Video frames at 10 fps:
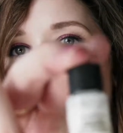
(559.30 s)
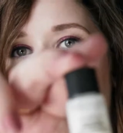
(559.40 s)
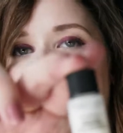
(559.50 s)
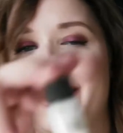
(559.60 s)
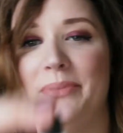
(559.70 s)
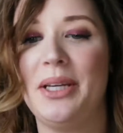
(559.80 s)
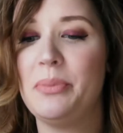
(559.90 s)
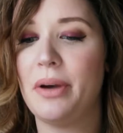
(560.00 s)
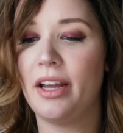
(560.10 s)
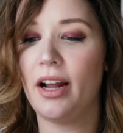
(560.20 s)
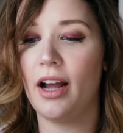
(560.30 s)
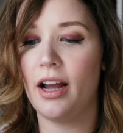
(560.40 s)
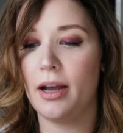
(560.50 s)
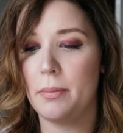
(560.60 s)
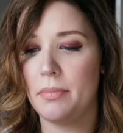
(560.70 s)
if you ask me, but
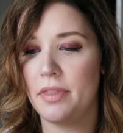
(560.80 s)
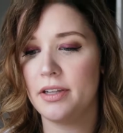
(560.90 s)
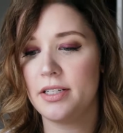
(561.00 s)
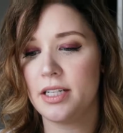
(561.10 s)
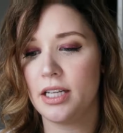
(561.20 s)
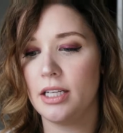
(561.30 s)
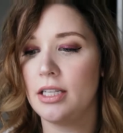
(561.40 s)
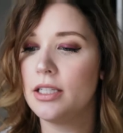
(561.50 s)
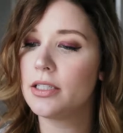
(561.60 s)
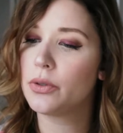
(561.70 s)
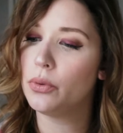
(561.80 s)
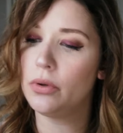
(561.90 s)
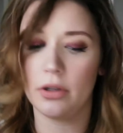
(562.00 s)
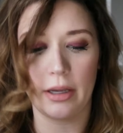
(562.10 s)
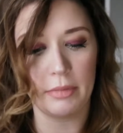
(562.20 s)
this is
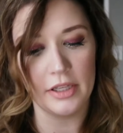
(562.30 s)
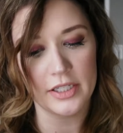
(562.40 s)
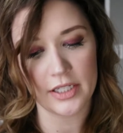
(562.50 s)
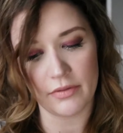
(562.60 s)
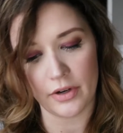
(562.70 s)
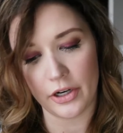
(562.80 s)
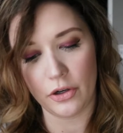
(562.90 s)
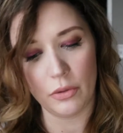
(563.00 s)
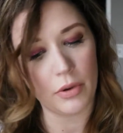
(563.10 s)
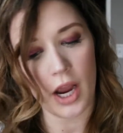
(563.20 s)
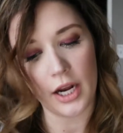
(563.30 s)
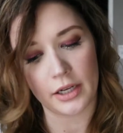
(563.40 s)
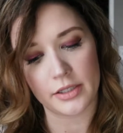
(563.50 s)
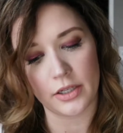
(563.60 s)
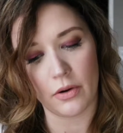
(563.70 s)
cool. I mean, this is a very new
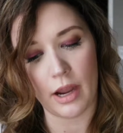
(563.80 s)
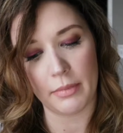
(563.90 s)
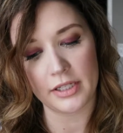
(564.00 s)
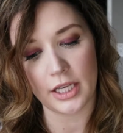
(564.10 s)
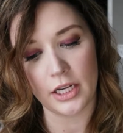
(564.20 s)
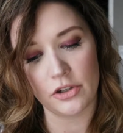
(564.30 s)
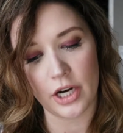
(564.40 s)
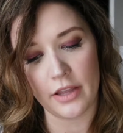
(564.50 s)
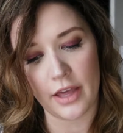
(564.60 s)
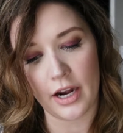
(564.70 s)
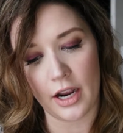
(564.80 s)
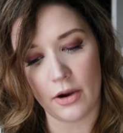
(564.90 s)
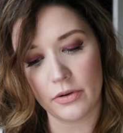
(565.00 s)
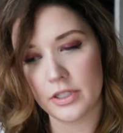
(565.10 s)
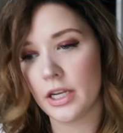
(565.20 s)
product, so I'm excited to try that
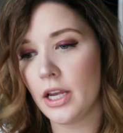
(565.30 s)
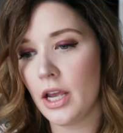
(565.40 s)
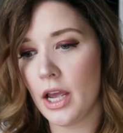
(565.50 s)
out.